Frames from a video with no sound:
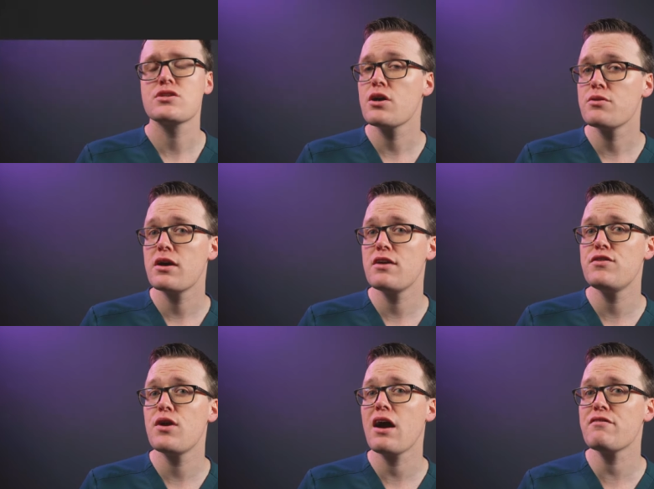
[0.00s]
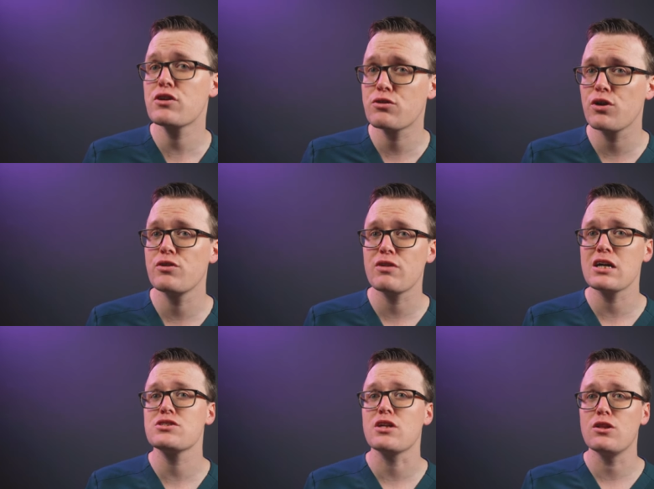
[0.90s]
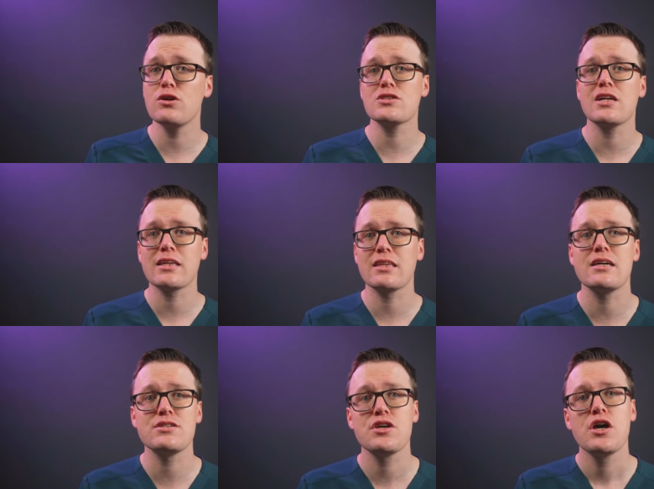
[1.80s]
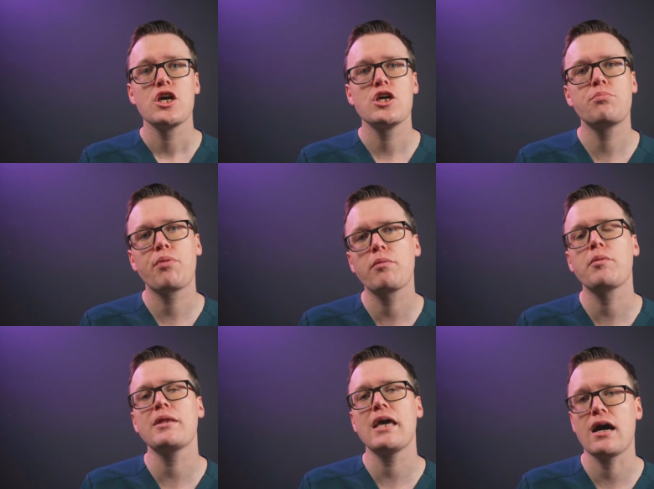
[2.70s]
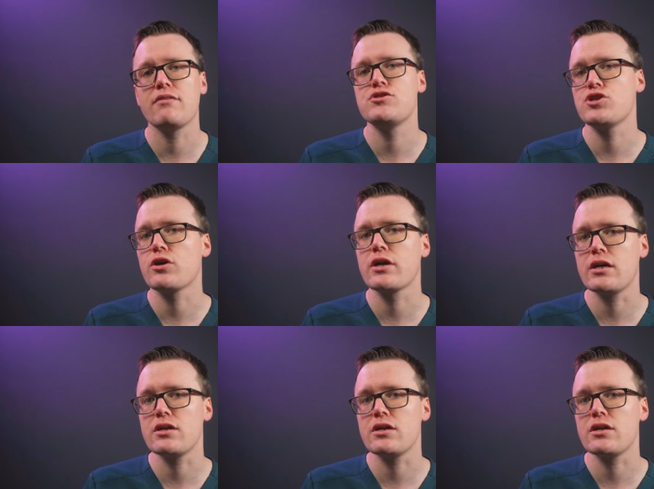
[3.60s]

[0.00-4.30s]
So if you have a groin rash that looks like this, you probably have jock